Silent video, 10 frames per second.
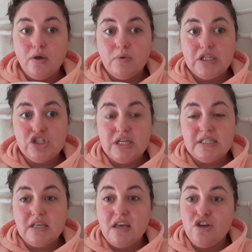which
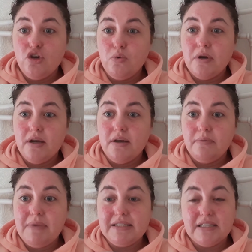is a newer
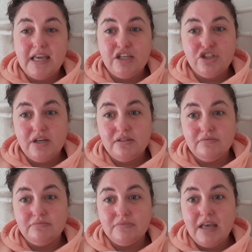
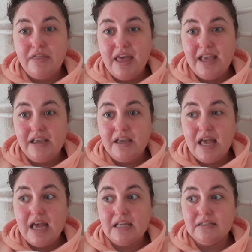medication, I think,
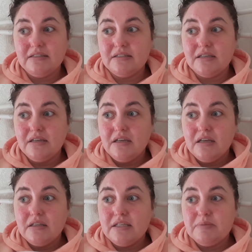and
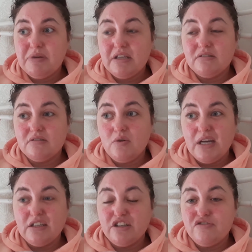there's been
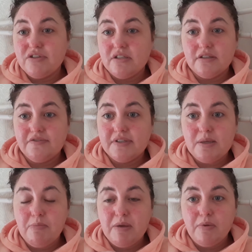quite good results for
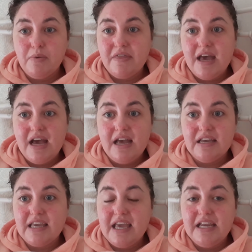some people with that.
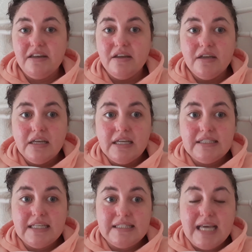Again, it
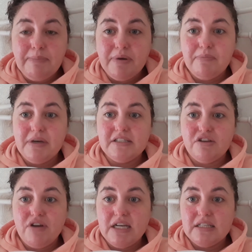did dampen my
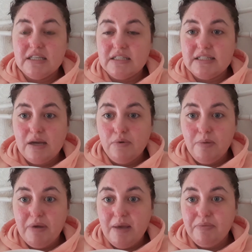psoriasis down
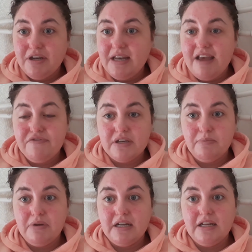a bit, but it never
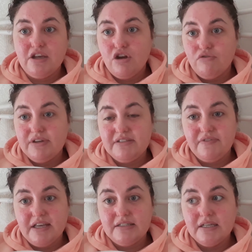completely got rid of
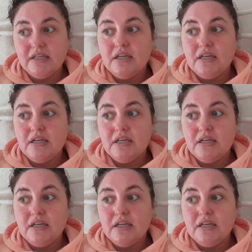it.